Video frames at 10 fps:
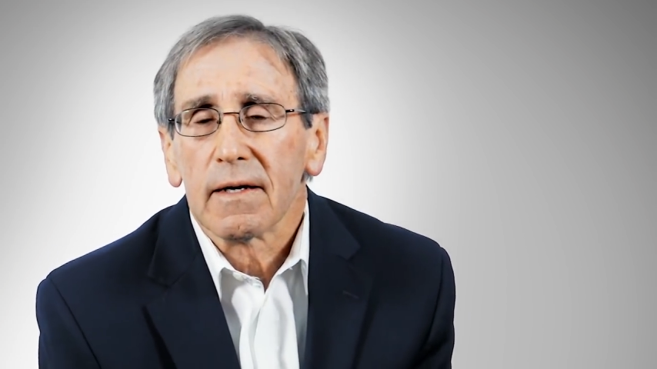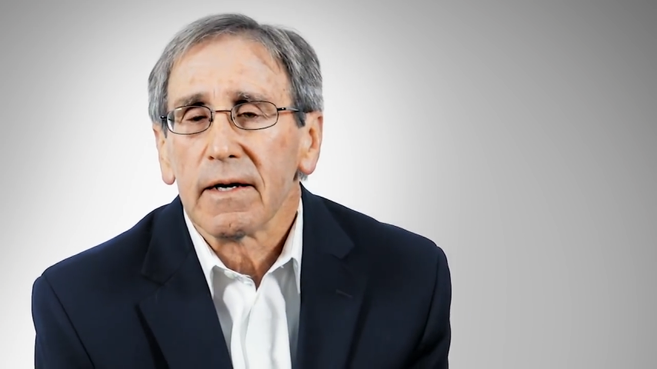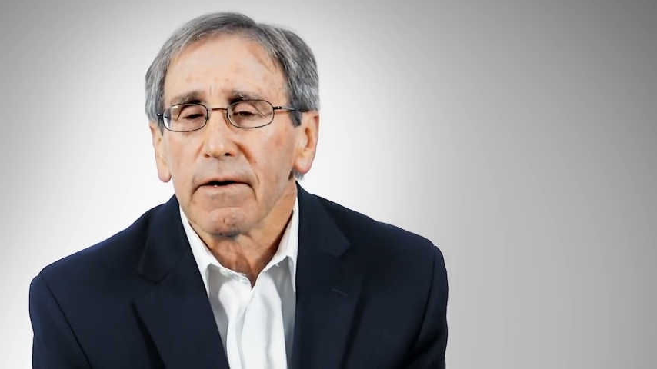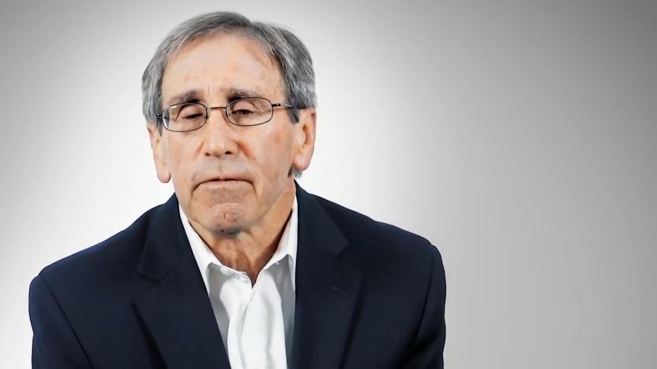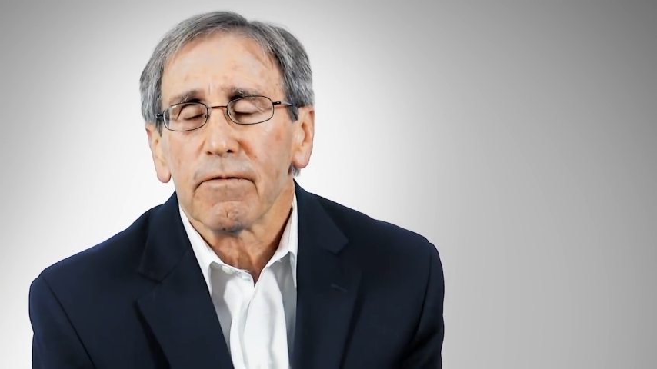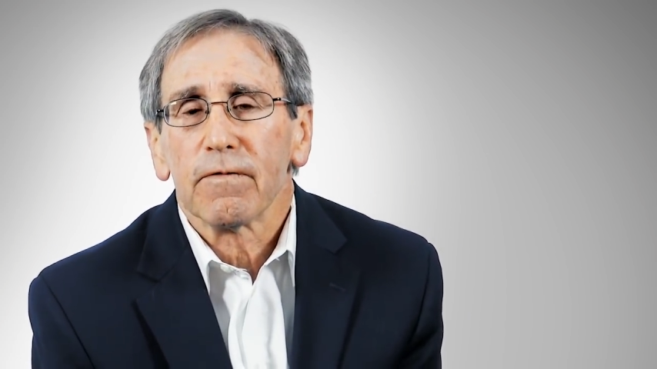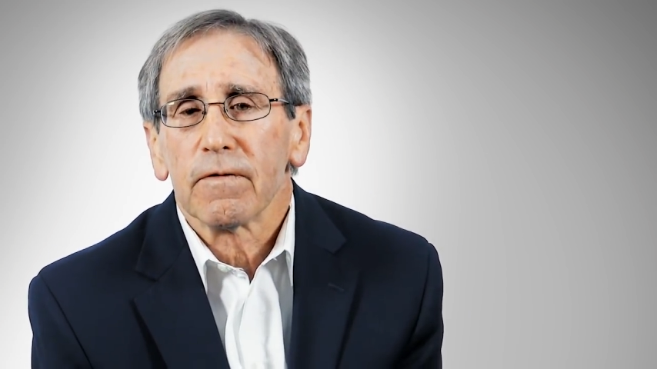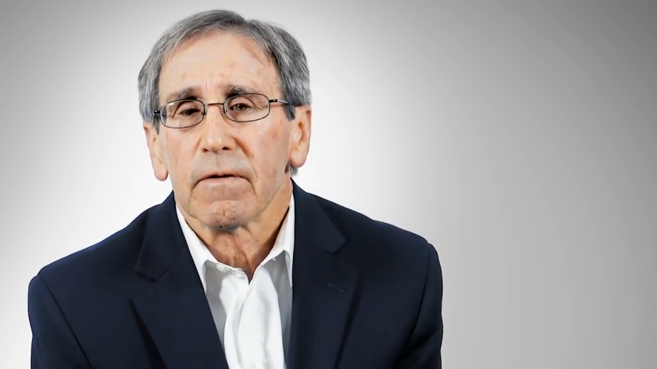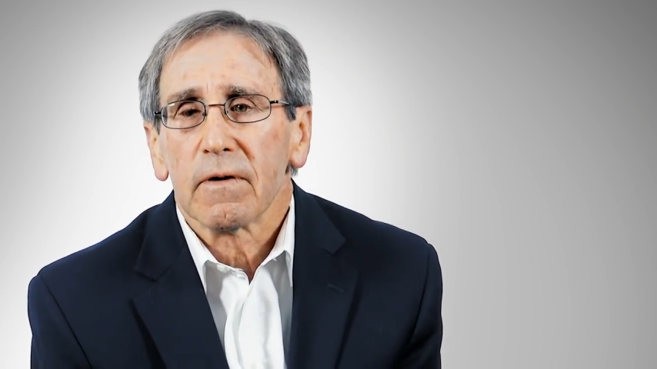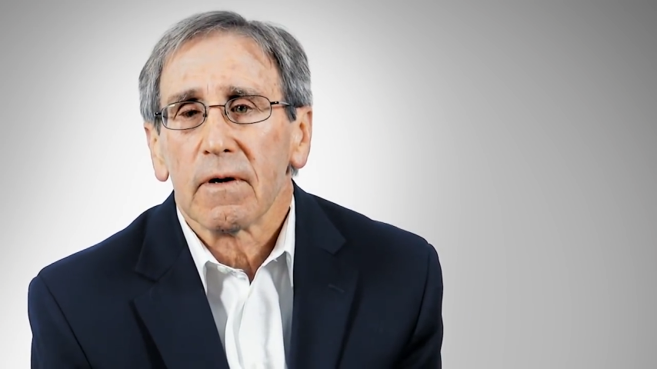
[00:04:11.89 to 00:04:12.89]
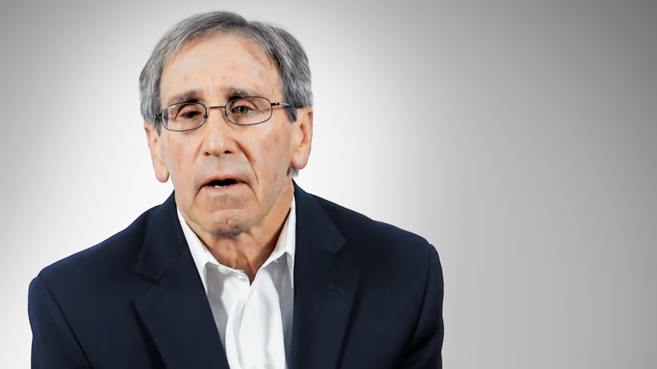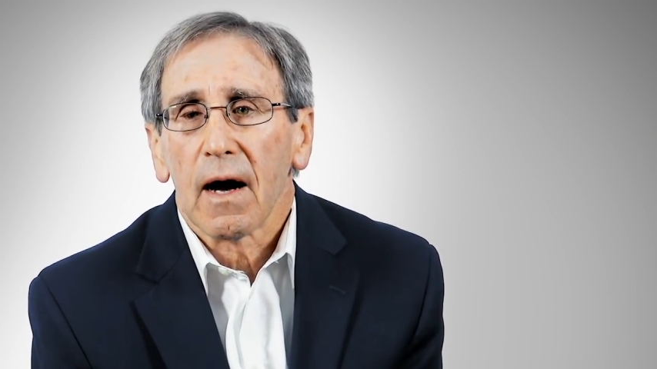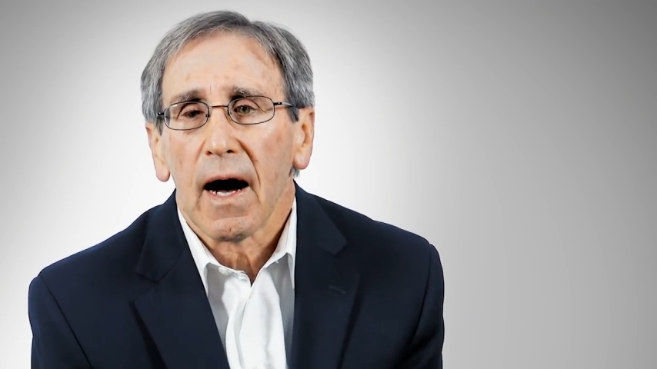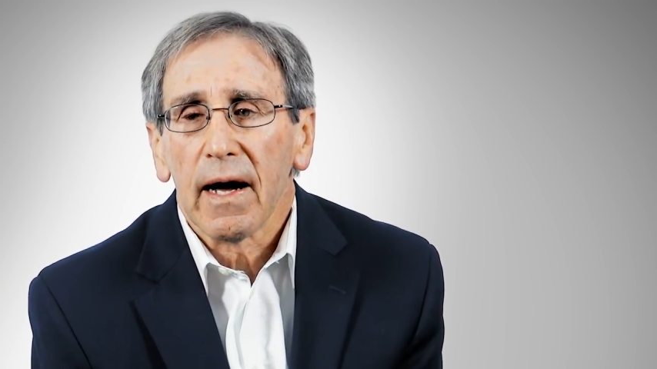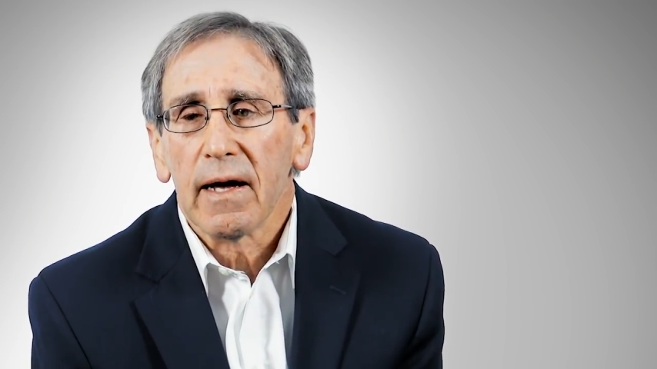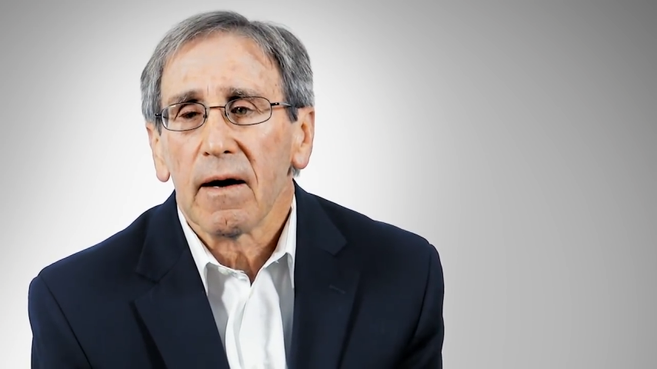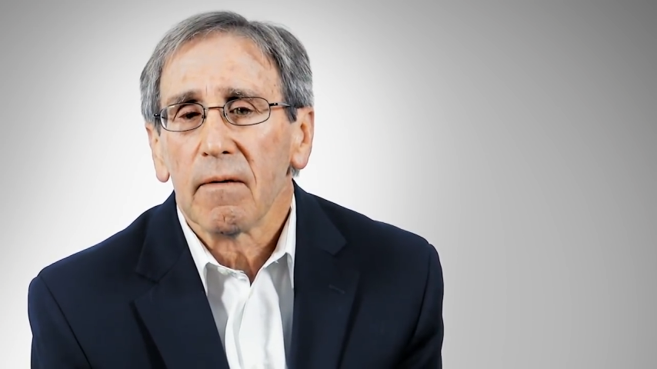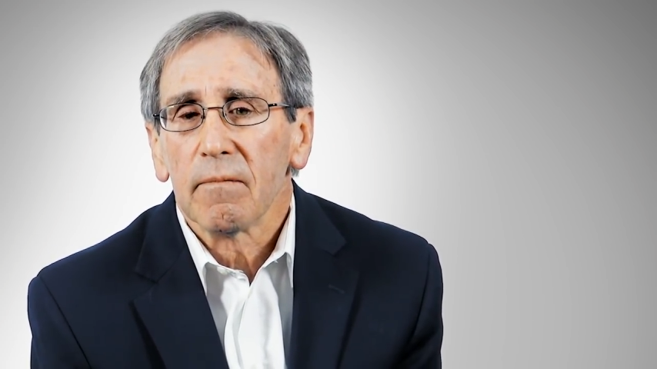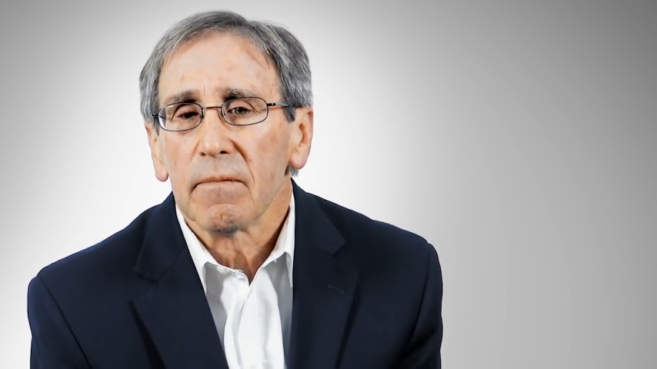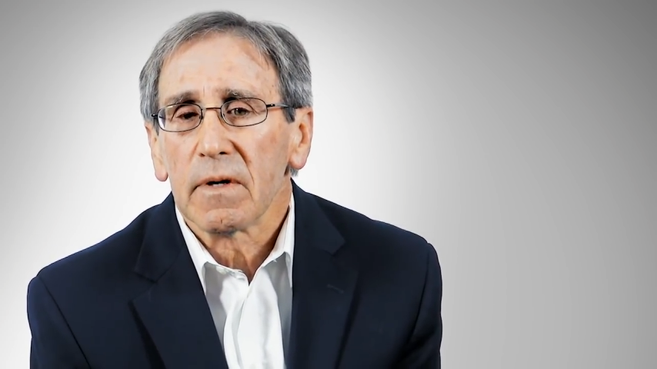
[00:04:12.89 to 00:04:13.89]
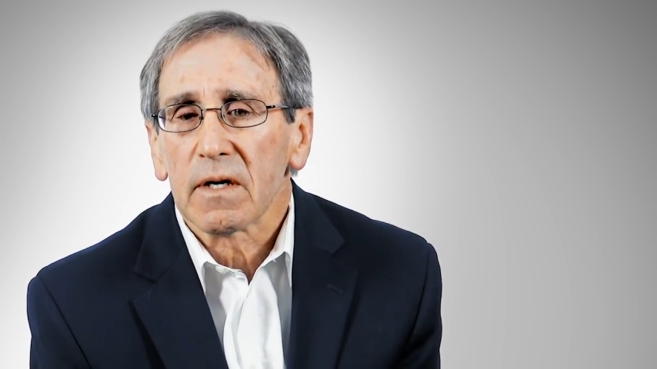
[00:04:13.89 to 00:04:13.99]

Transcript: if I am